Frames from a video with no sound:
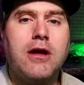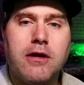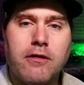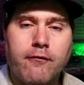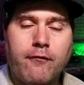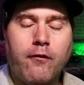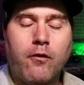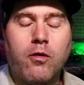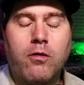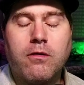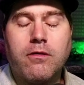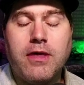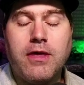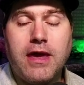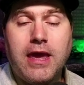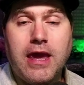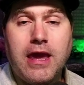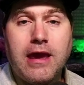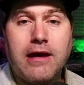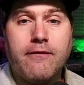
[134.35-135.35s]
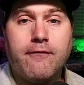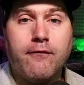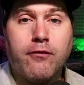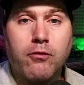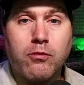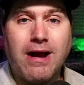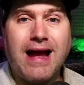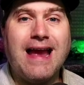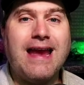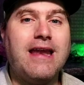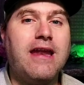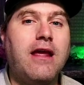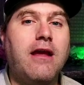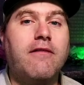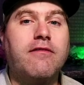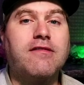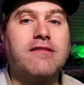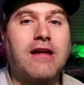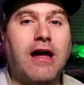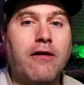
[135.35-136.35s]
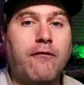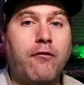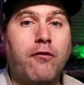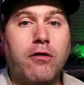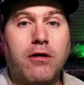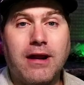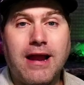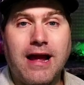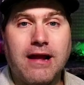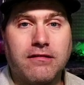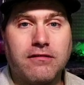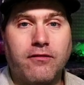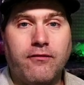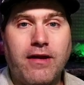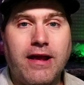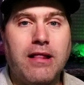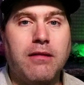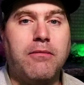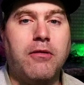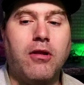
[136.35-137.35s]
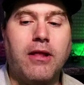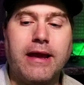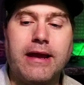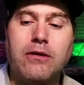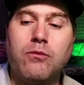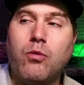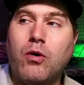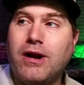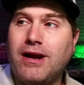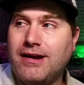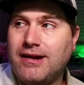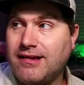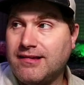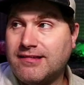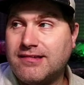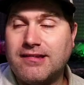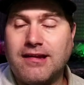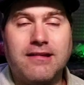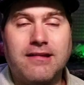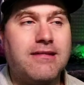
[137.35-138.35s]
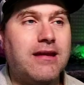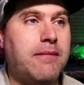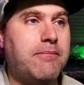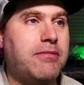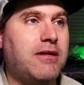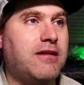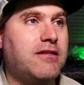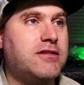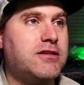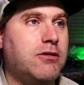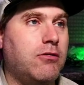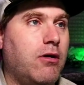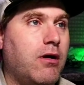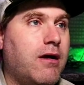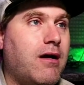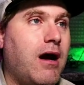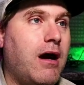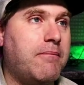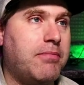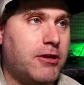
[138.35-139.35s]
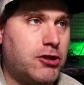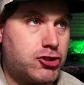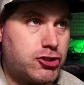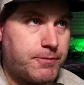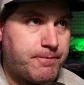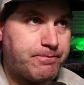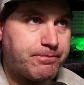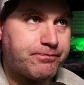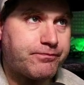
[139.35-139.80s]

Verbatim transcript: for the variety of software it has available and what it is attempting to accomplish.